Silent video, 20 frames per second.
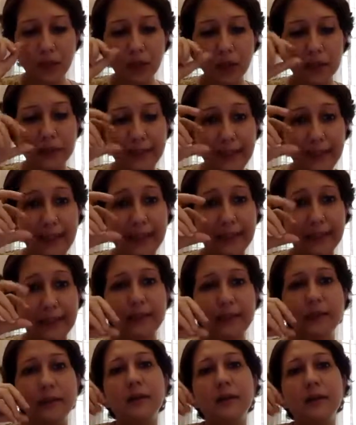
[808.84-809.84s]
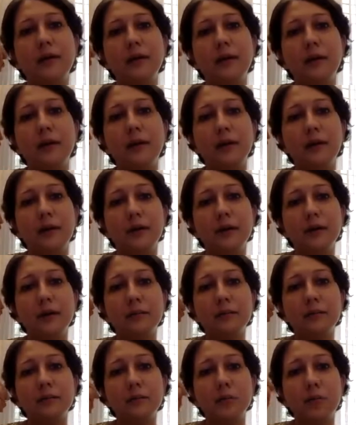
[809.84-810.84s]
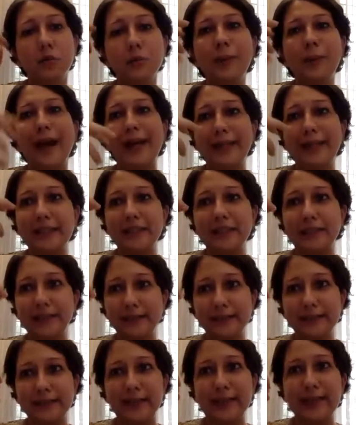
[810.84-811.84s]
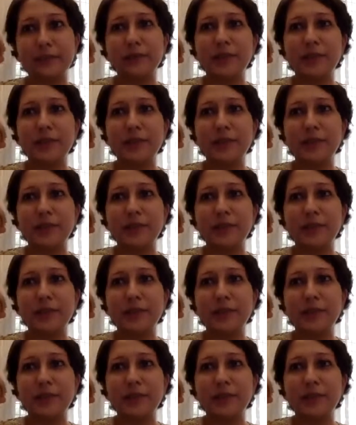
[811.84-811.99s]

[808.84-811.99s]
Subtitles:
created to manage this, right?